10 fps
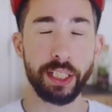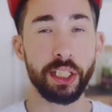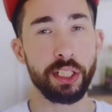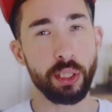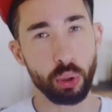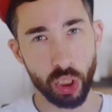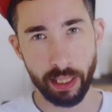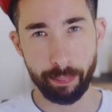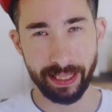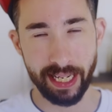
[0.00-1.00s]
you're usually a
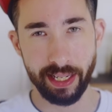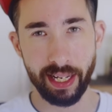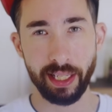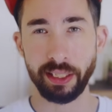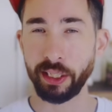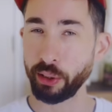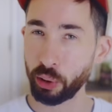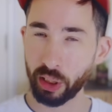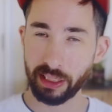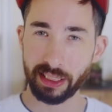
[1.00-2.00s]
beginner, you're
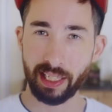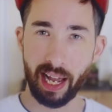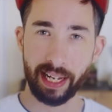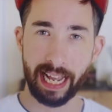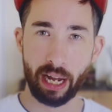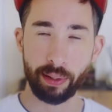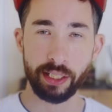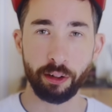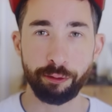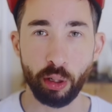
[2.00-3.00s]
usually starting out in
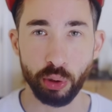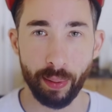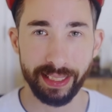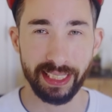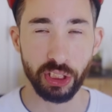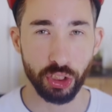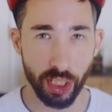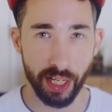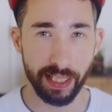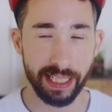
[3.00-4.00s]
your photo editing
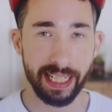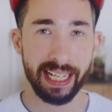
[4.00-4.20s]
journey,